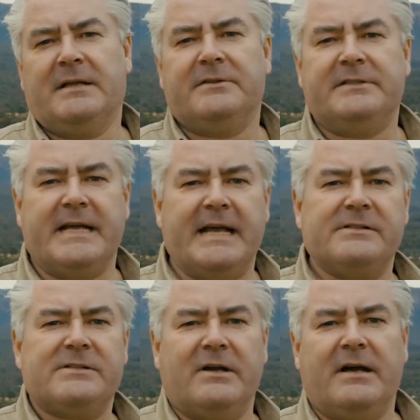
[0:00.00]
The
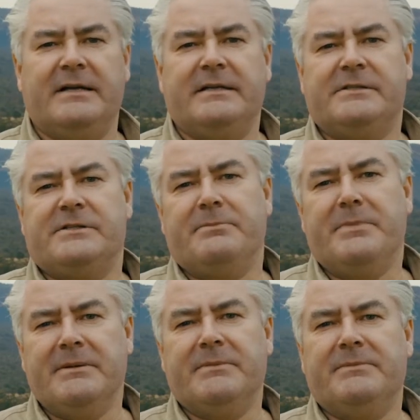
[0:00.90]
downside is the
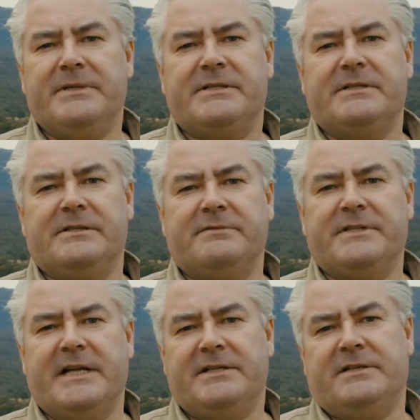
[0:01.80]
minimum distance of
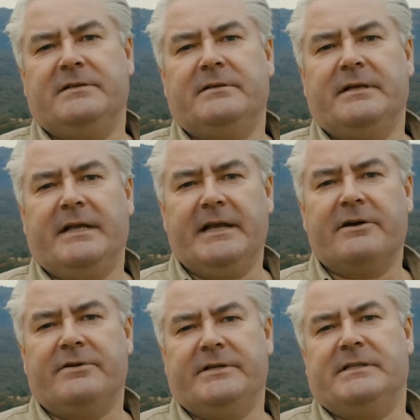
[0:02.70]
tension
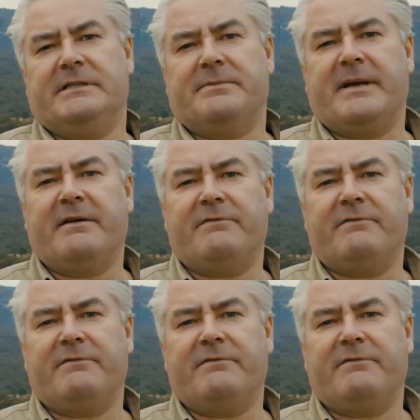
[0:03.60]
increase is about